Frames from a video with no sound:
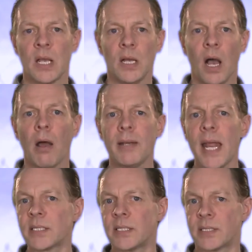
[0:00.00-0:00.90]
Our
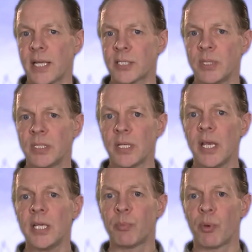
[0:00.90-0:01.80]
next assessment
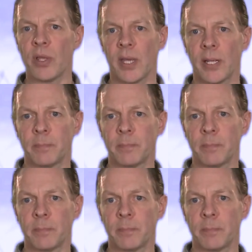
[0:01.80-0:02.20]
is breathing.